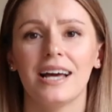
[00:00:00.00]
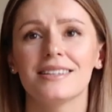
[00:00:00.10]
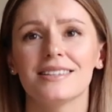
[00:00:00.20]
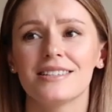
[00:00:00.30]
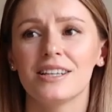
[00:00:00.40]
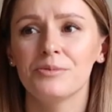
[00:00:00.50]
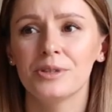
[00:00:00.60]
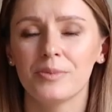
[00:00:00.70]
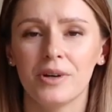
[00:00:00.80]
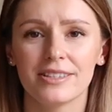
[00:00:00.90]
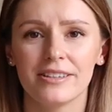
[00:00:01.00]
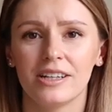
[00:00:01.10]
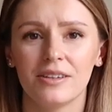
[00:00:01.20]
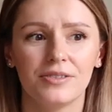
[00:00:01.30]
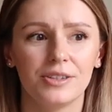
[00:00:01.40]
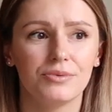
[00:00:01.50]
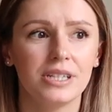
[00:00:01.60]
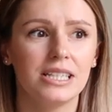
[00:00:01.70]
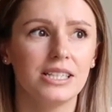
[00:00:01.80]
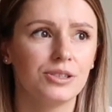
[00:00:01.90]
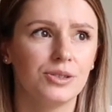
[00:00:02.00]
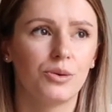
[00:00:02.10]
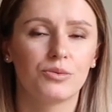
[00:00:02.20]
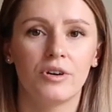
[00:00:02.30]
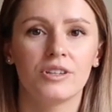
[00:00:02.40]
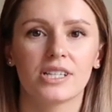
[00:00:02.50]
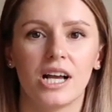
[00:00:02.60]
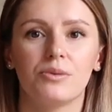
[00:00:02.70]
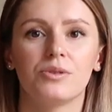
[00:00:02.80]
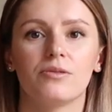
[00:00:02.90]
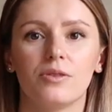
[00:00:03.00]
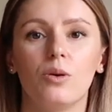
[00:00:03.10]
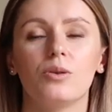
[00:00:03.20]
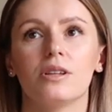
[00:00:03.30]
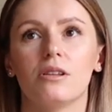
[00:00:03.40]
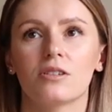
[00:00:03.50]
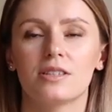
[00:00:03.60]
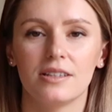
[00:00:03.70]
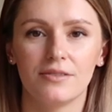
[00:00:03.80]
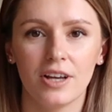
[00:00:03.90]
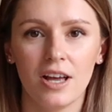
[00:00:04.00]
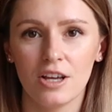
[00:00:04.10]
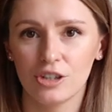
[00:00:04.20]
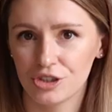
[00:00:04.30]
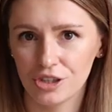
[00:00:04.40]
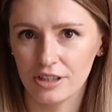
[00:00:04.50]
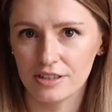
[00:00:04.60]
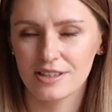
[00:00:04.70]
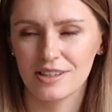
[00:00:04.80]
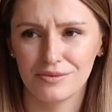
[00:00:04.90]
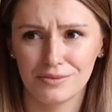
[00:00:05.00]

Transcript: And same with my son, if he really, you know, runs out of all the long sleeve shirts,